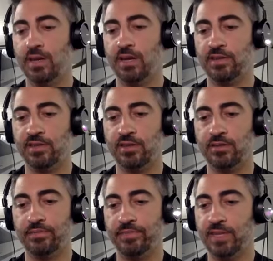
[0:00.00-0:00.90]
Yeah.
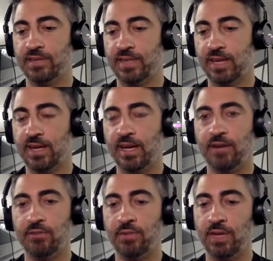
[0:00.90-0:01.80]
So that's kind of
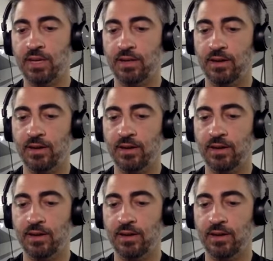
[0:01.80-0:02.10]
how it went.